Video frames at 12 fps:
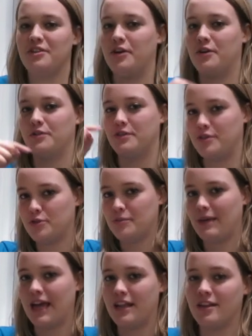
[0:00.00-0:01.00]
you know, you
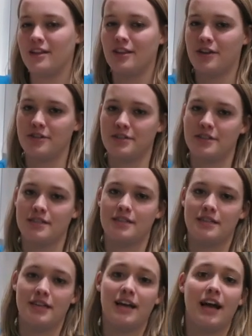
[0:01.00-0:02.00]
men learned
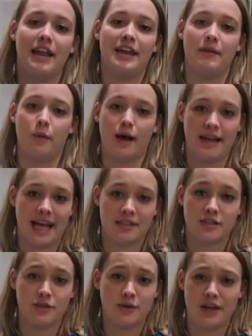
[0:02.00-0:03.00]
what
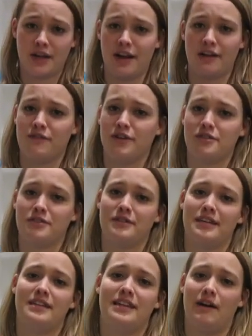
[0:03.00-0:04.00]
not to do on your
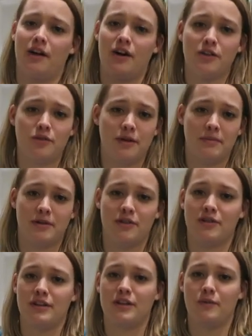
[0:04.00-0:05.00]
anniversary. Now all you women
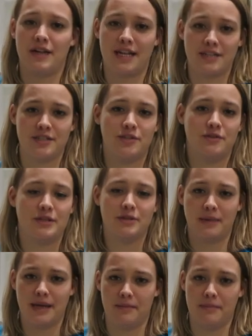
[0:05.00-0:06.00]
are learning what not to do when
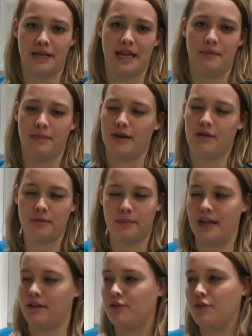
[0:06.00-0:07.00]
you're baking banana bread. Or
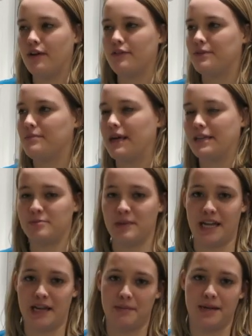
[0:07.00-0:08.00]
men, whoever bakes
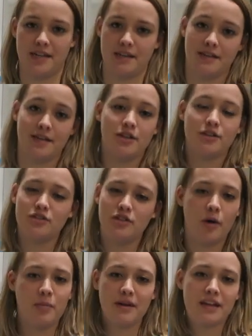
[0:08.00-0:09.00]
banana bread.
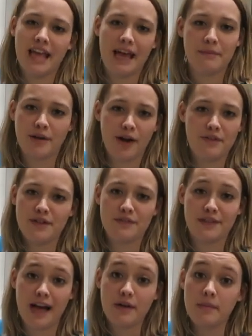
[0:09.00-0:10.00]
Don't put a or camera over the
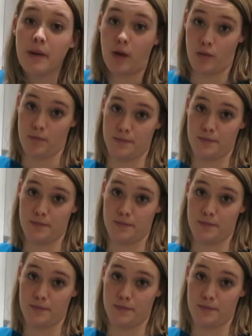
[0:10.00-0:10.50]
any, flour bowl. any